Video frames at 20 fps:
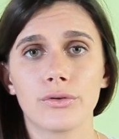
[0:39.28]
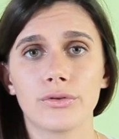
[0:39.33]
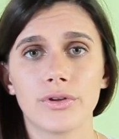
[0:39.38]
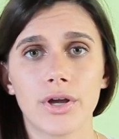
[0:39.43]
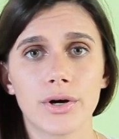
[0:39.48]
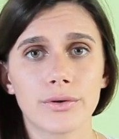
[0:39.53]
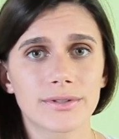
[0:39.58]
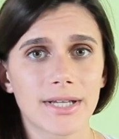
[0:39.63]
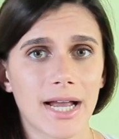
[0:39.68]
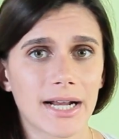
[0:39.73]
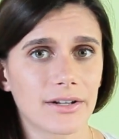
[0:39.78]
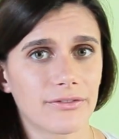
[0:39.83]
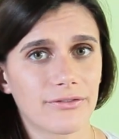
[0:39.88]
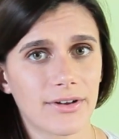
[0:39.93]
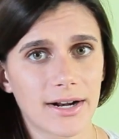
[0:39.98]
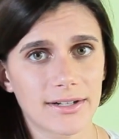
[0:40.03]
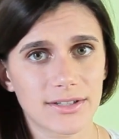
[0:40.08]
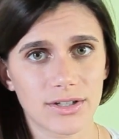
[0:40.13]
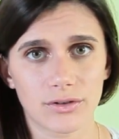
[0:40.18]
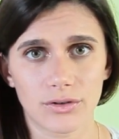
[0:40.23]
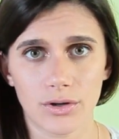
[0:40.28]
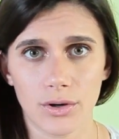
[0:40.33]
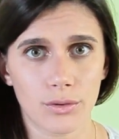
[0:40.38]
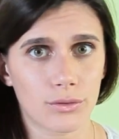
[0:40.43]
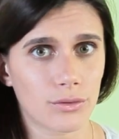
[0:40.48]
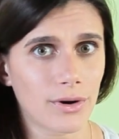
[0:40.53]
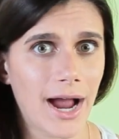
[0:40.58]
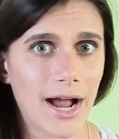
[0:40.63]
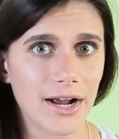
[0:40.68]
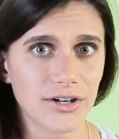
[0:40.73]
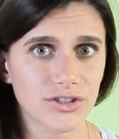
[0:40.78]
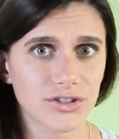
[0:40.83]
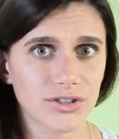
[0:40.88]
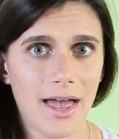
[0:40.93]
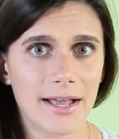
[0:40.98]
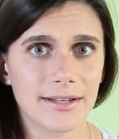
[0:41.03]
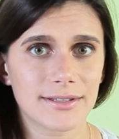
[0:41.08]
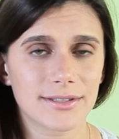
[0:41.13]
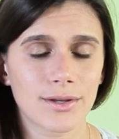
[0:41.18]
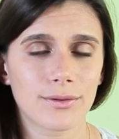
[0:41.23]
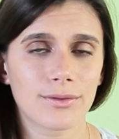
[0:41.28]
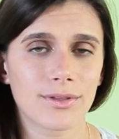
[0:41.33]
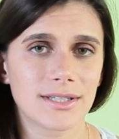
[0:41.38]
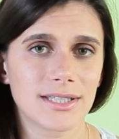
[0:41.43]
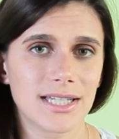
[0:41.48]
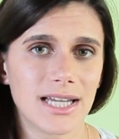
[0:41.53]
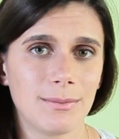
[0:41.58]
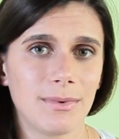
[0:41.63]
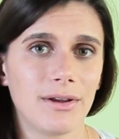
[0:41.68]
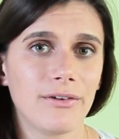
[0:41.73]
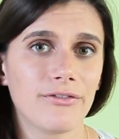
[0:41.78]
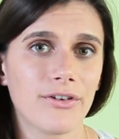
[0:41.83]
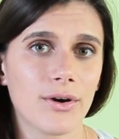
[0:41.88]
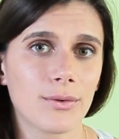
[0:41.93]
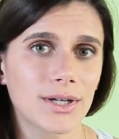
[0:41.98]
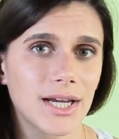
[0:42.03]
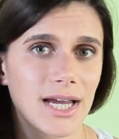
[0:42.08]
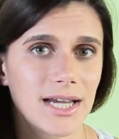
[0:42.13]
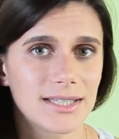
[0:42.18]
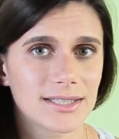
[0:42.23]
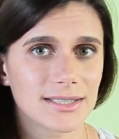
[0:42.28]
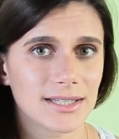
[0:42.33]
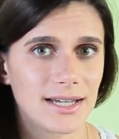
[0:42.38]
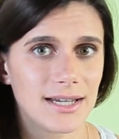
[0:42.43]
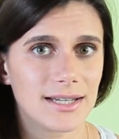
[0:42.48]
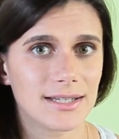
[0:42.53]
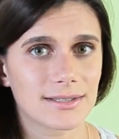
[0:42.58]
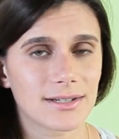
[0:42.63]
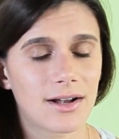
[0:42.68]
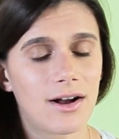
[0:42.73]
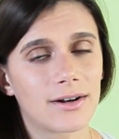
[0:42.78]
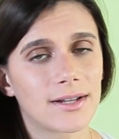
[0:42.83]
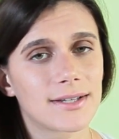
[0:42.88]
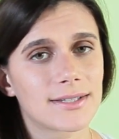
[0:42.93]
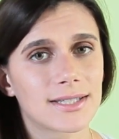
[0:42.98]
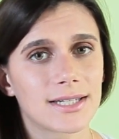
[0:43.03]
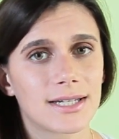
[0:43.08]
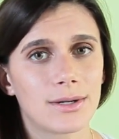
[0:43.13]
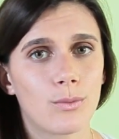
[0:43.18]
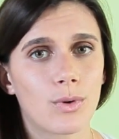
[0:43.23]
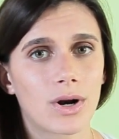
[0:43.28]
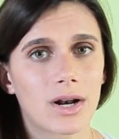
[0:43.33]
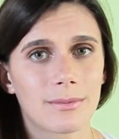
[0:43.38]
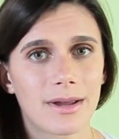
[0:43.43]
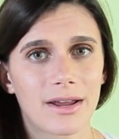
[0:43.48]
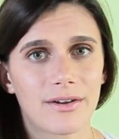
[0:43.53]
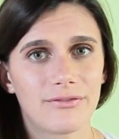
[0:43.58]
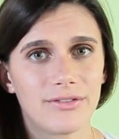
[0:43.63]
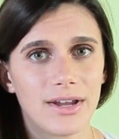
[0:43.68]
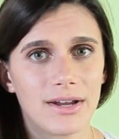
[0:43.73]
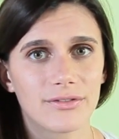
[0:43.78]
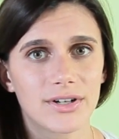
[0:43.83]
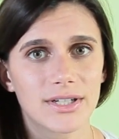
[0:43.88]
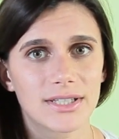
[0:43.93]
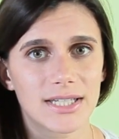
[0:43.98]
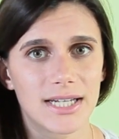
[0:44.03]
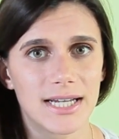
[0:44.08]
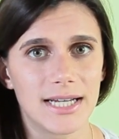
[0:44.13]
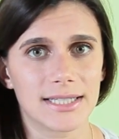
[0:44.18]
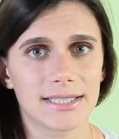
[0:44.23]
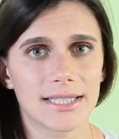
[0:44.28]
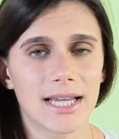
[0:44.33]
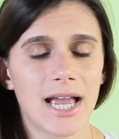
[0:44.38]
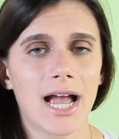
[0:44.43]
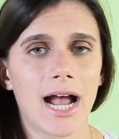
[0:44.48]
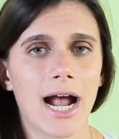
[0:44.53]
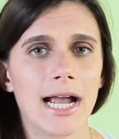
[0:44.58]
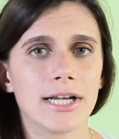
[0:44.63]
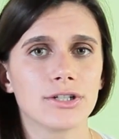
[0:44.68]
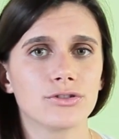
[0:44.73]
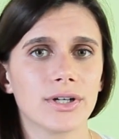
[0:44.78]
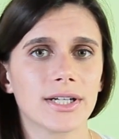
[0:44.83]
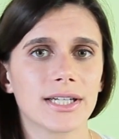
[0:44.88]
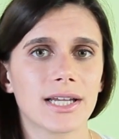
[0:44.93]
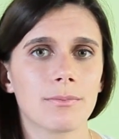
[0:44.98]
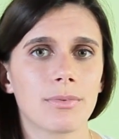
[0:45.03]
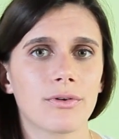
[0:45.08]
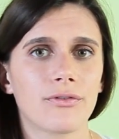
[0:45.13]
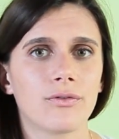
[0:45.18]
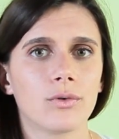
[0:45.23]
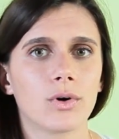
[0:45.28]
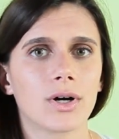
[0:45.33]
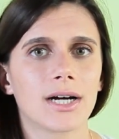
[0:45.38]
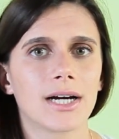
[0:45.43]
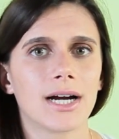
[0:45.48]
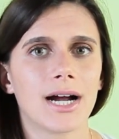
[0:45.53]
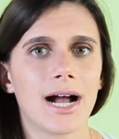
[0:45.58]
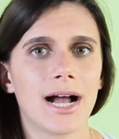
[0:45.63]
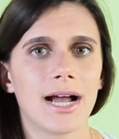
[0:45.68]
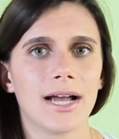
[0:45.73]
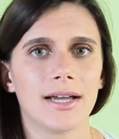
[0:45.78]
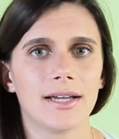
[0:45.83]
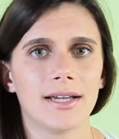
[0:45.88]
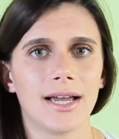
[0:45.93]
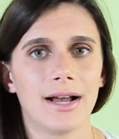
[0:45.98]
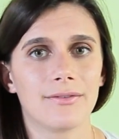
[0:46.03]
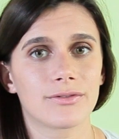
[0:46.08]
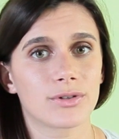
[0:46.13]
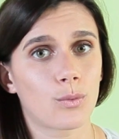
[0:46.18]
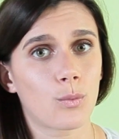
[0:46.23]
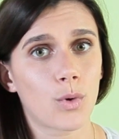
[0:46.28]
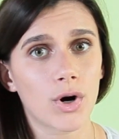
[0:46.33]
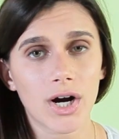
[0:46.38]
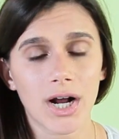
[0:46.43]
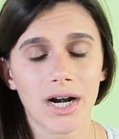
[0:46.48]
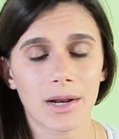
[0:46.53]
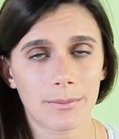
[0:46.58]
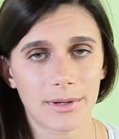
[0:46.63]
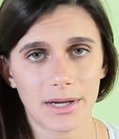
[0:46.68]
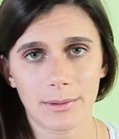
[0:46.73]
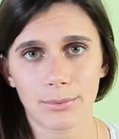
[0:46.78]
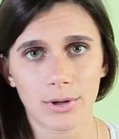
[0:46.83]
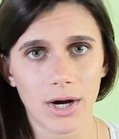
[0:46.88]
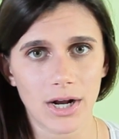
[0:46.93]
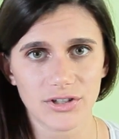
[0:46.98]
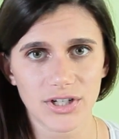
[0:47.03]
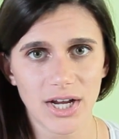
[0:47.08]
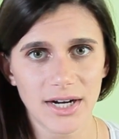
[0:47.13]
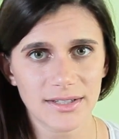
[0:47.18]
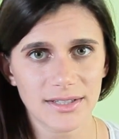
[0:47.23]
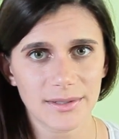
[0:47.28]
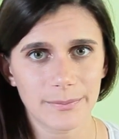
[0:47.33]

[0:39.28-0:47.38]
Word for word: no side effects and no crash. And so the Teami Focus is honestly one of my favorite teas. I drink it before I have to work on a big project